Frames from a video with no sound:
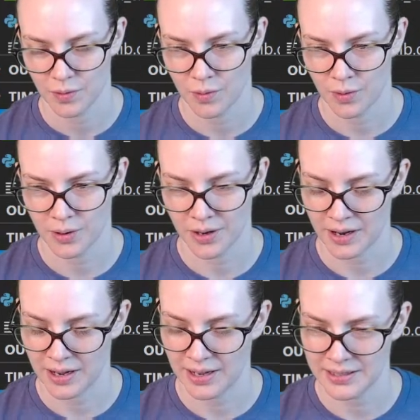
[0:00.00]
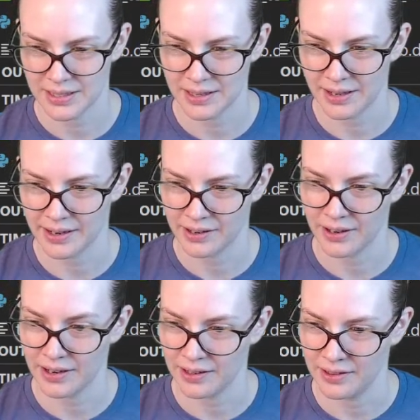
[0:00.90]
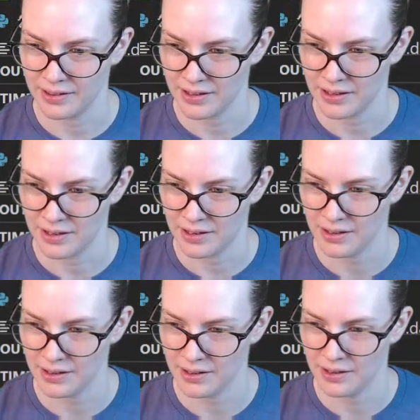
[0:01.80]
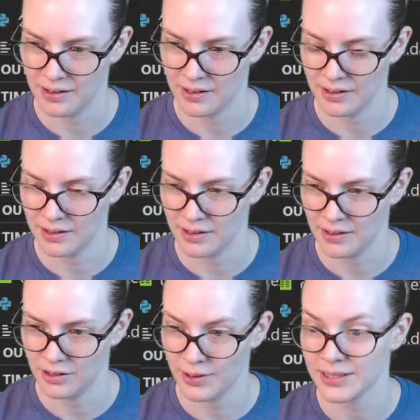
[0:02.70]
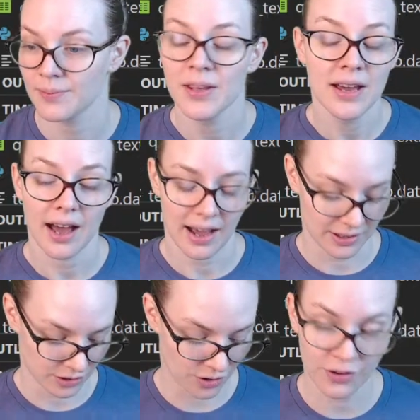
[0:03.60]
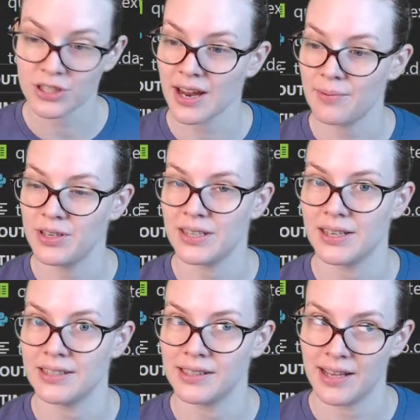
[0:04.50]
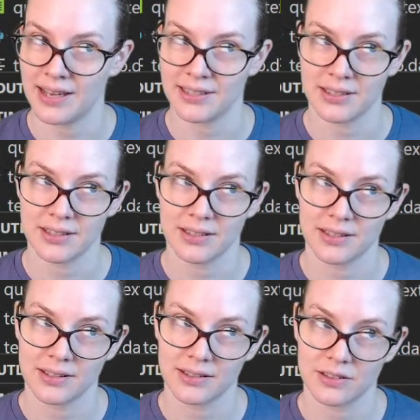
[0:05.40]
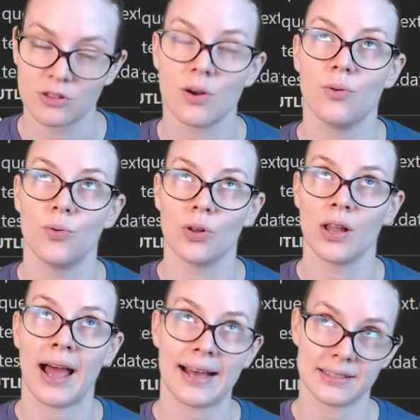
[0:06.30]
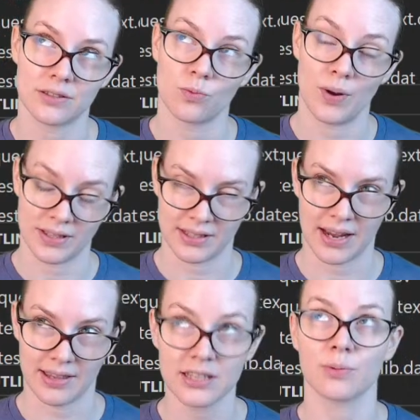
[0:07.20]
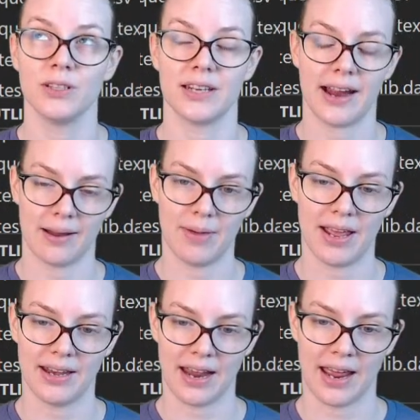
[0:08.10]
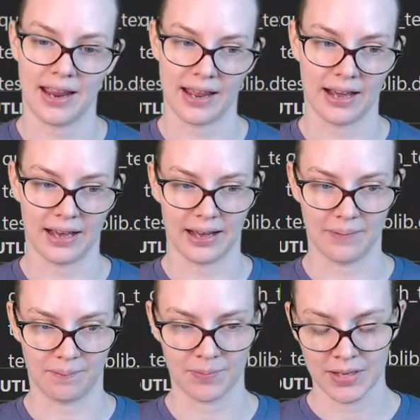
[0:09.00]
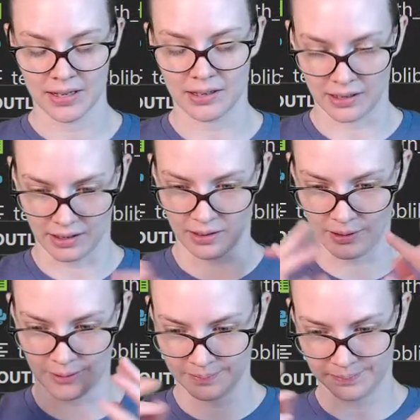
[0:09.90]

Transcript: or not they're in the US. So the first time we did this, so this Wednesday, I made a little,